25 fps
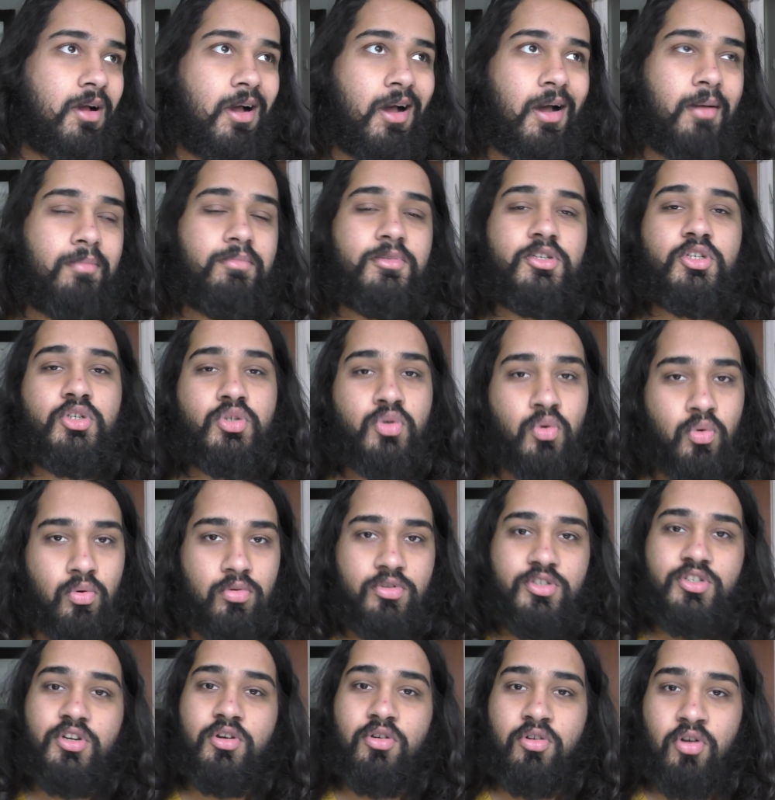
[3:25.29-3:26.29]
I'm sure
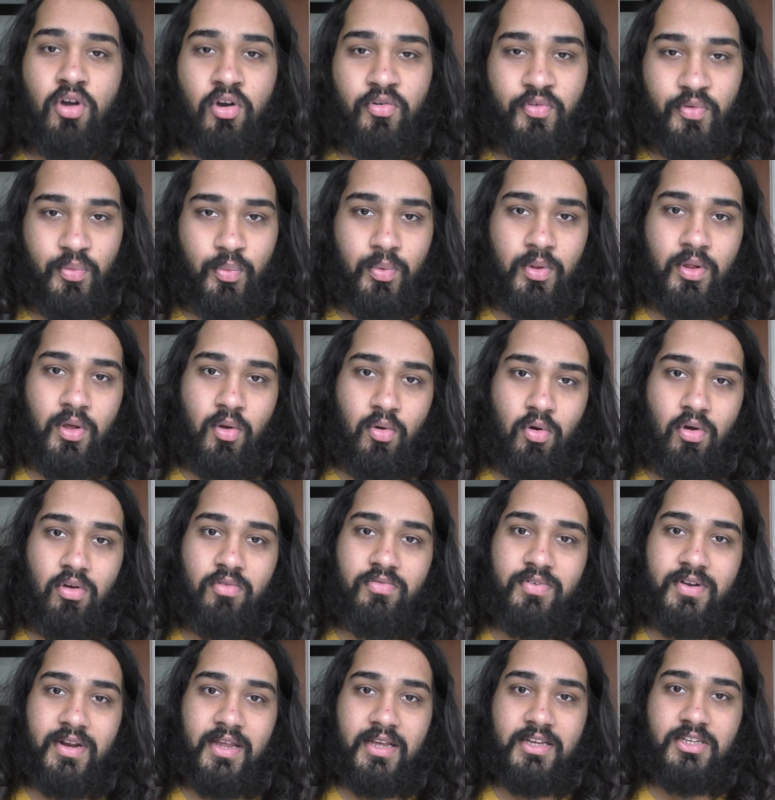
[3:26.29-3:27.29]
Joe Coffey will go
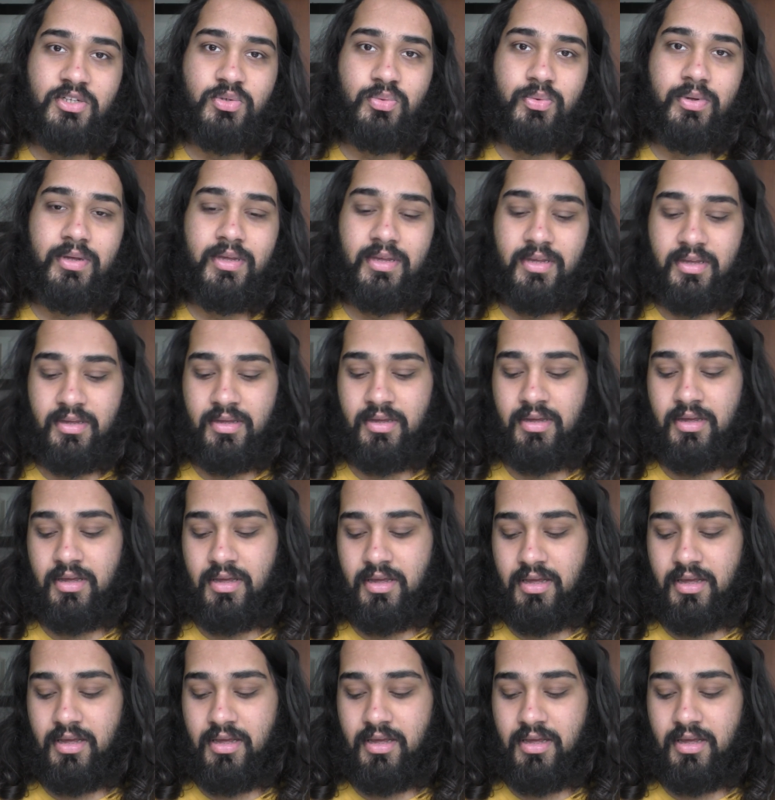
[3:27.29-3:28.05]
over next week,